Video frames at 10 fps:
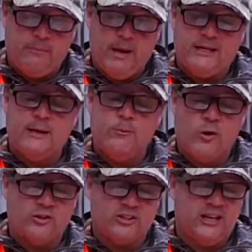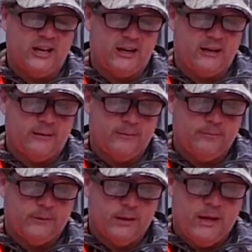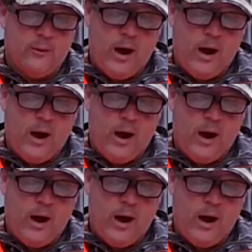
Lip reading: he made them walls thick. And